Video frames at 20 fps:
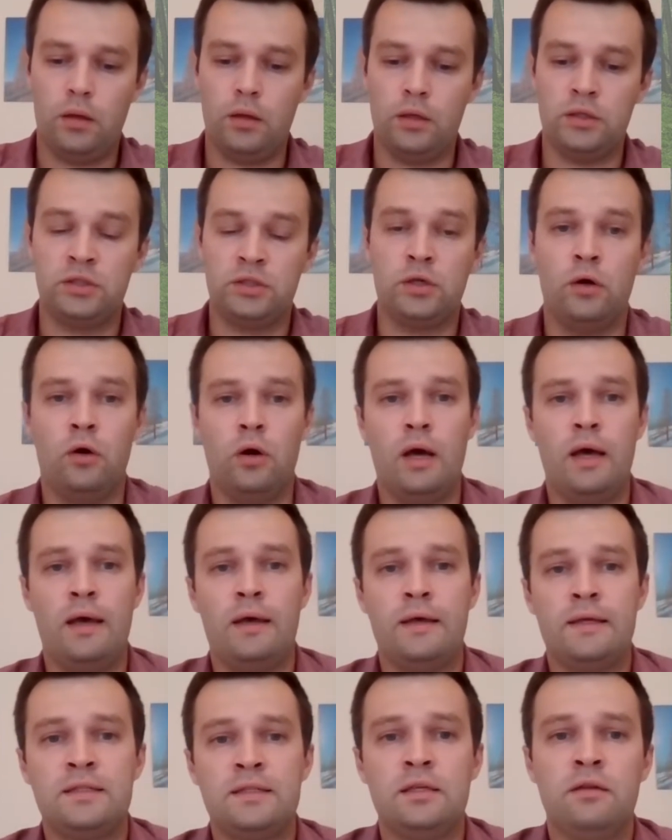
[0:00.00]
So
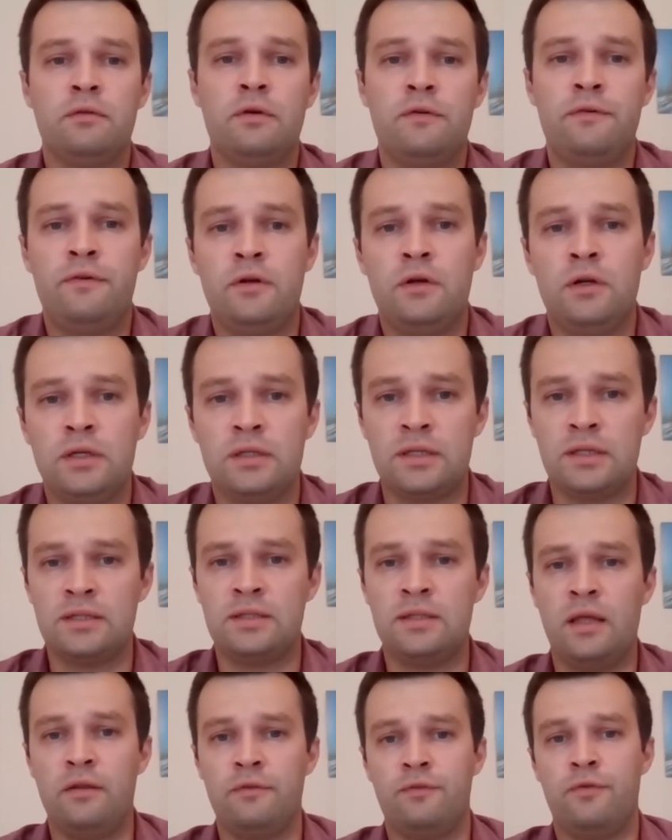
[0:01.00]
silver fir is a
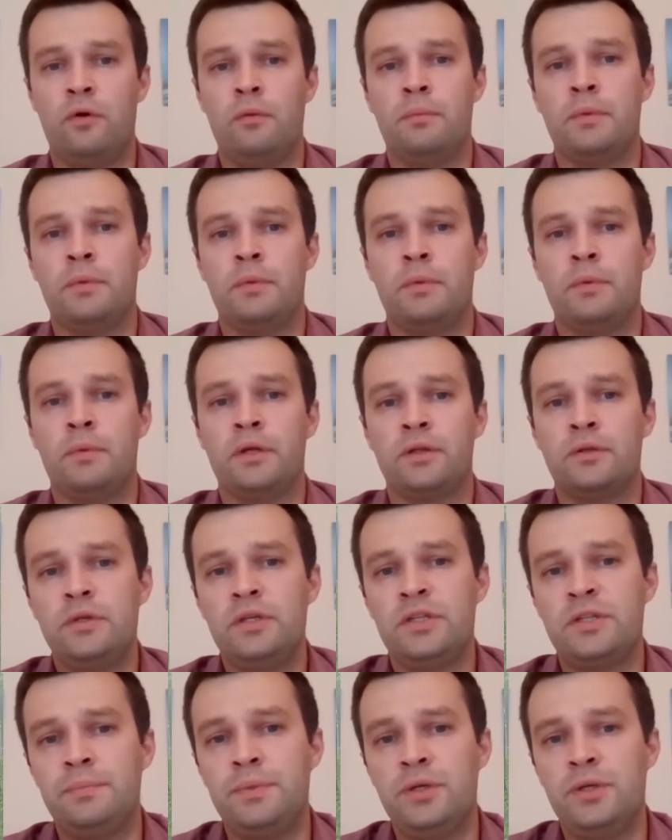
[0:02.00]
stand-forming tree
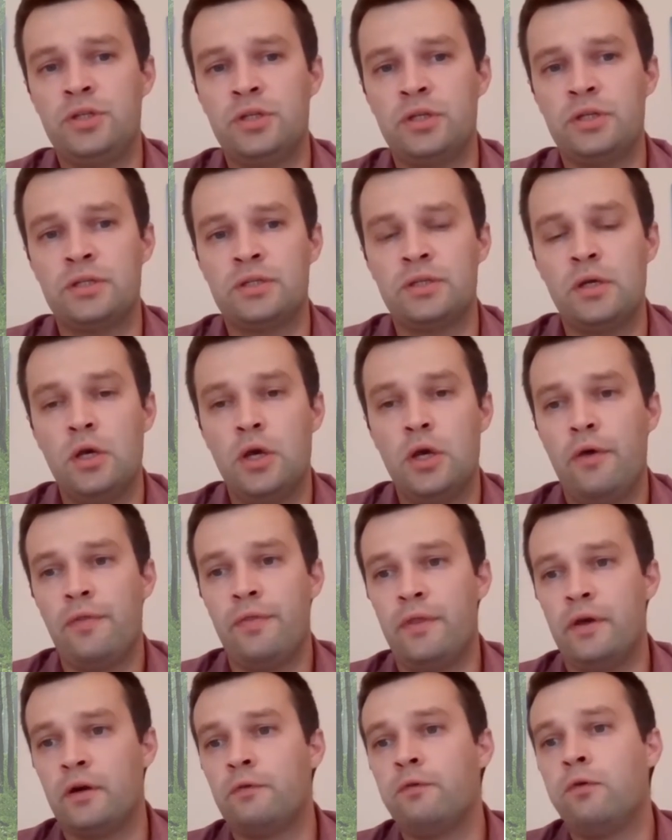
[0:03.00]
species,
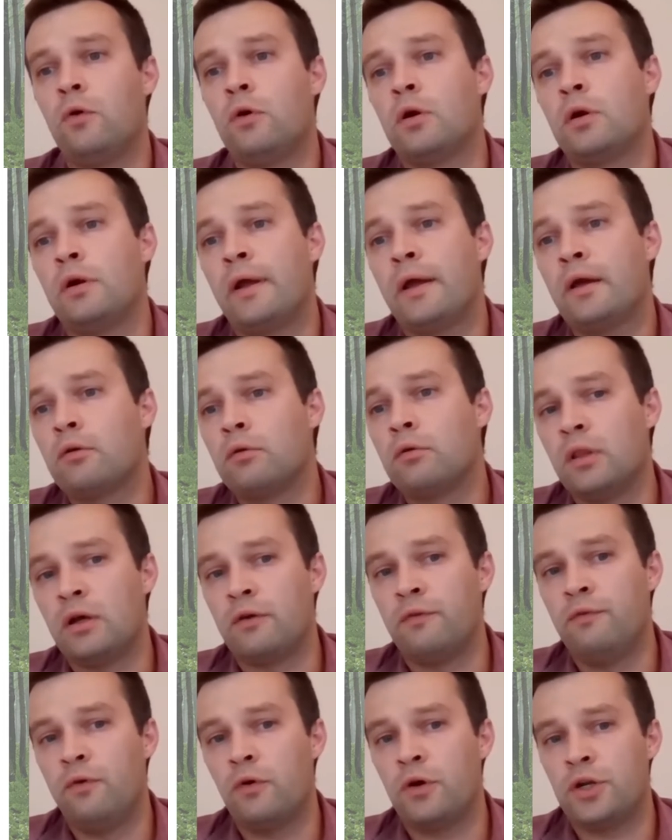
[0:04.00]
therefore regular
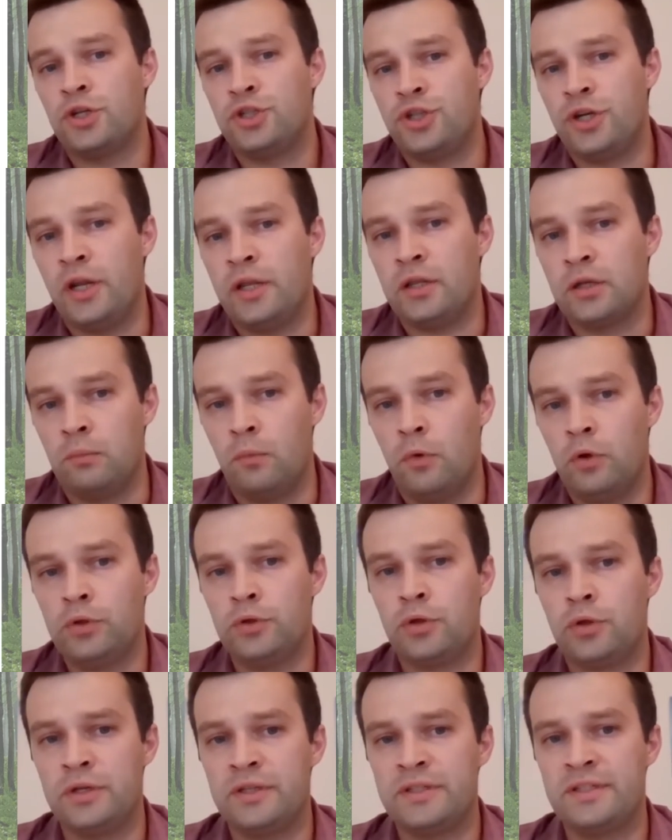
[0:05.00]
forest genetic
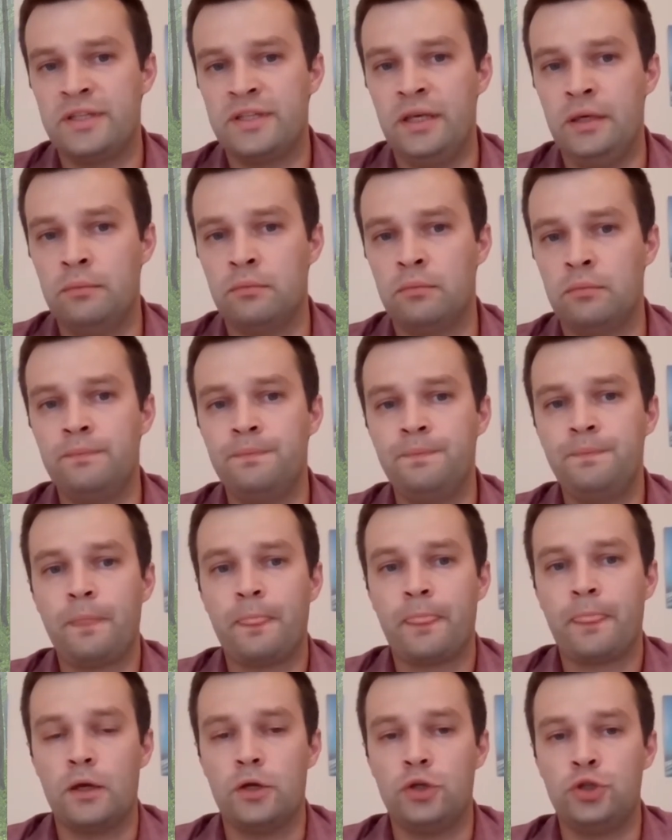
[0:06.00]
monitoring scheme
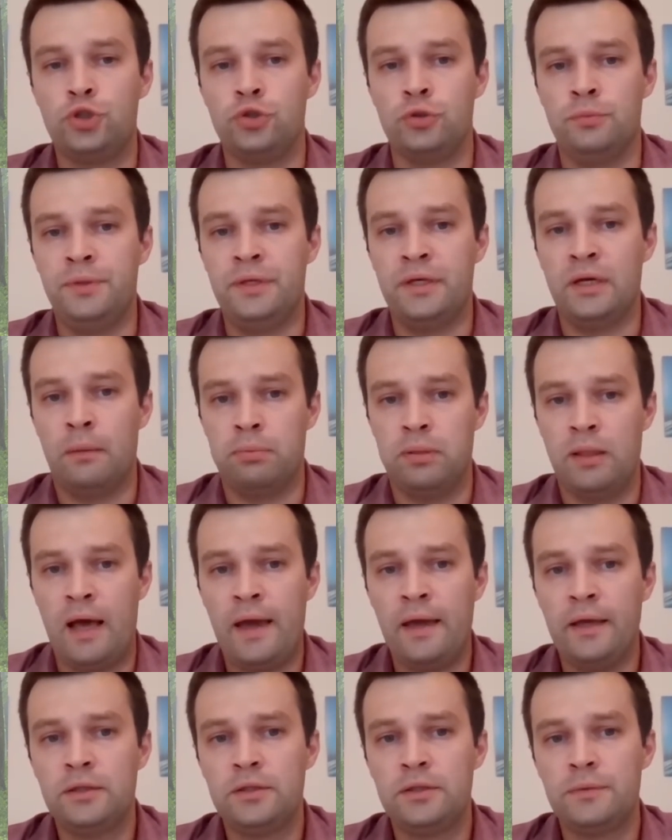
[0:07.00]
should be
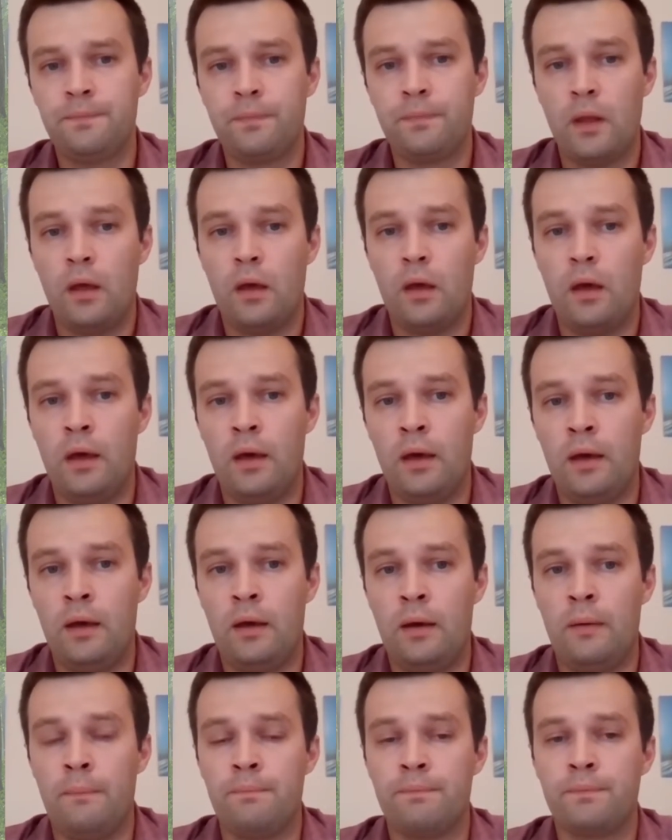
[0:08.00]
applied.
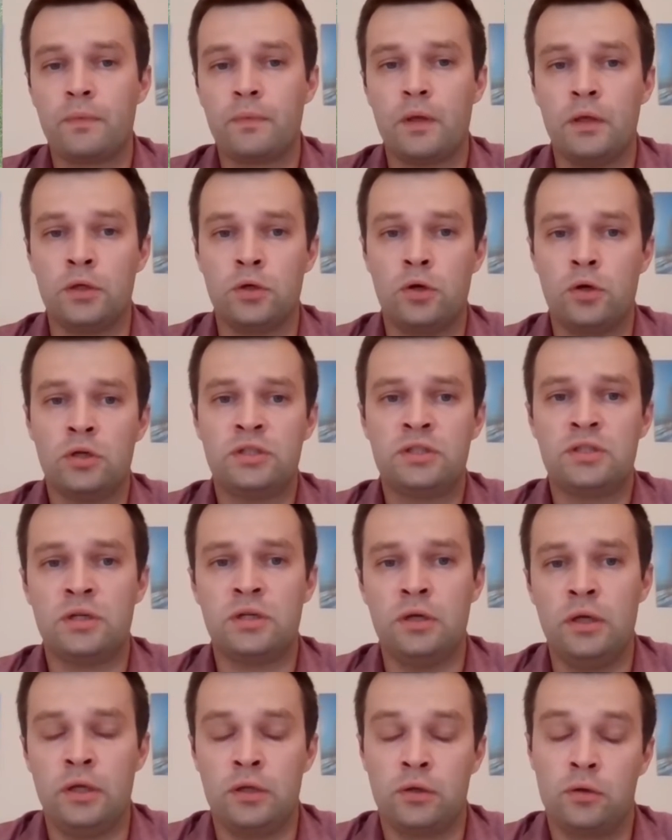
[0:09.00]
In
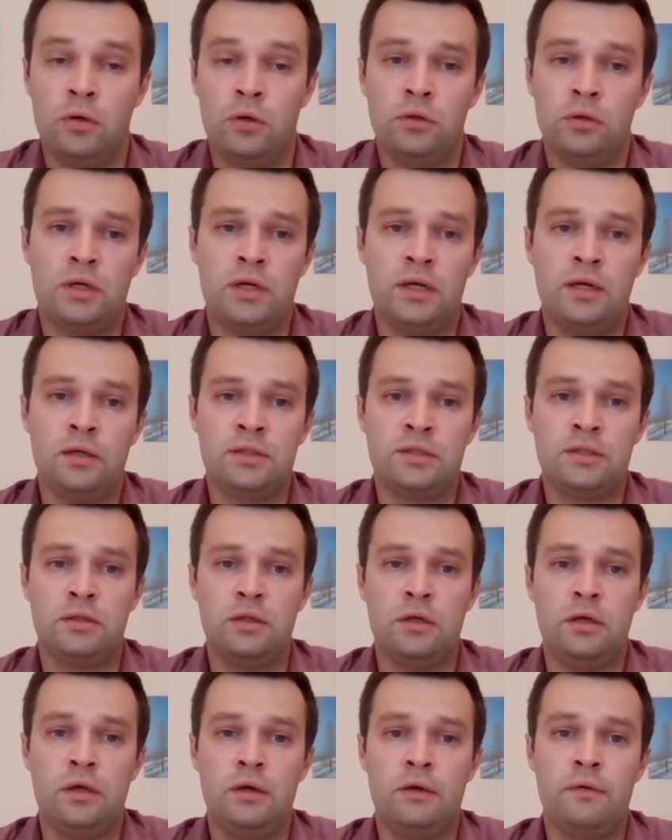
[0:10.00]
contrast,
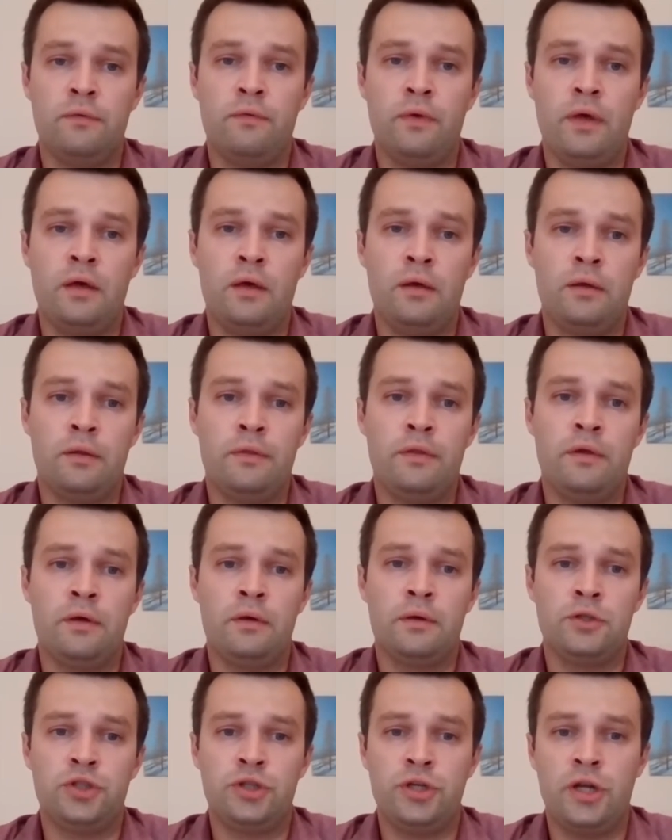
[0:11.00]

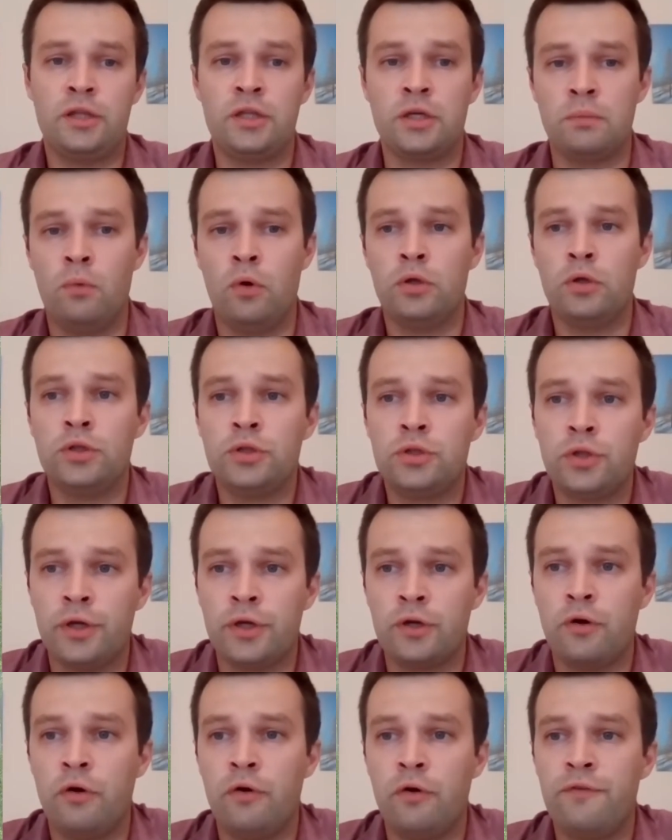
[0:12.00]
the genetic
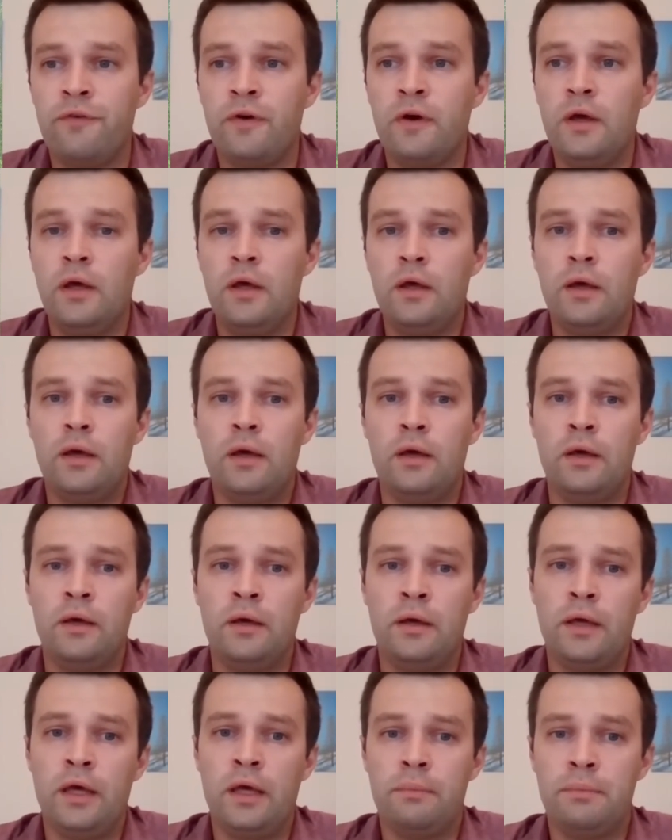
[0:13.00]
monitoring of
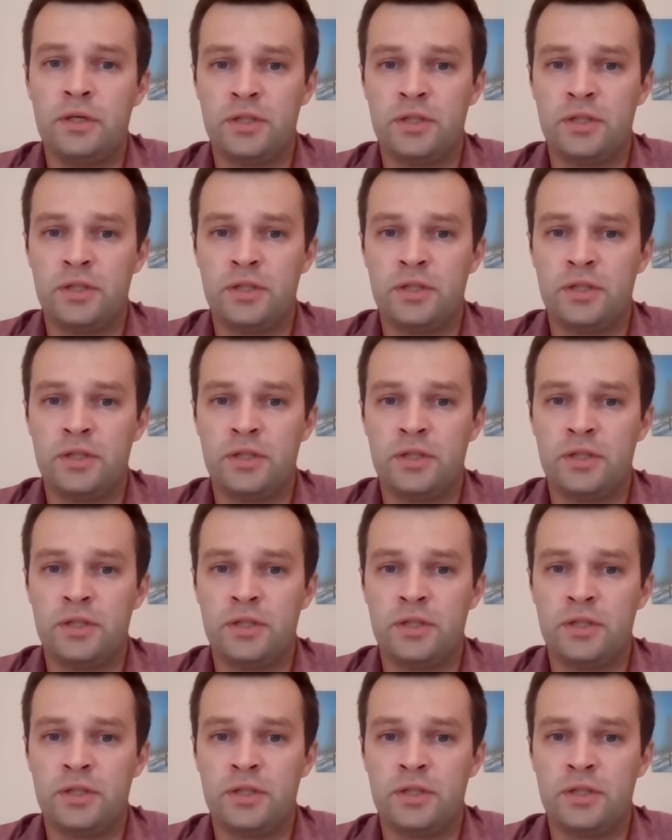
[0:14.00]
Abies